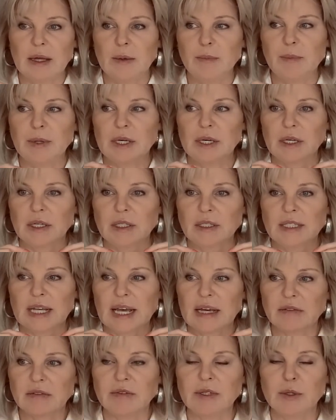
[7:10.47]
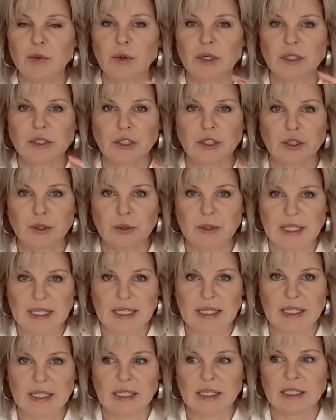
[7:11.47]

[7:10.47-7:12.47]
because everyone's unique.